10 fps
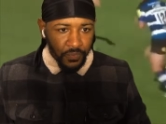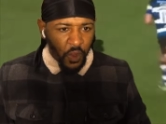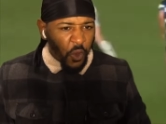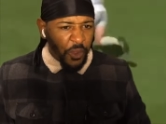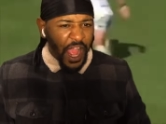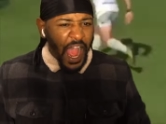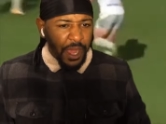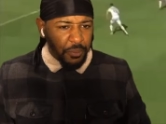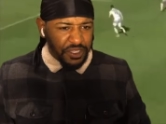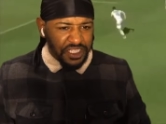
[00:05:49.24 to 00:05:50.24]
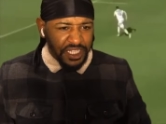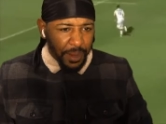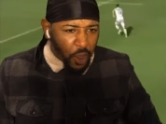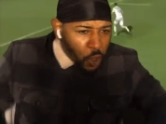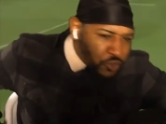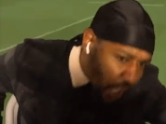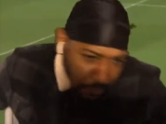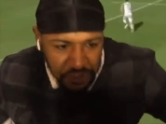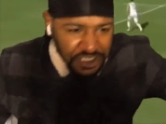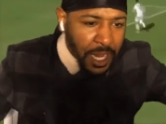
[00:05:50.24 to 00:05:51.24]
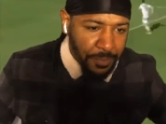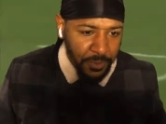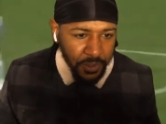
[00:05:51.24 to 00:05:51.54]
Oh, God, I'm with the step. Oh, double step.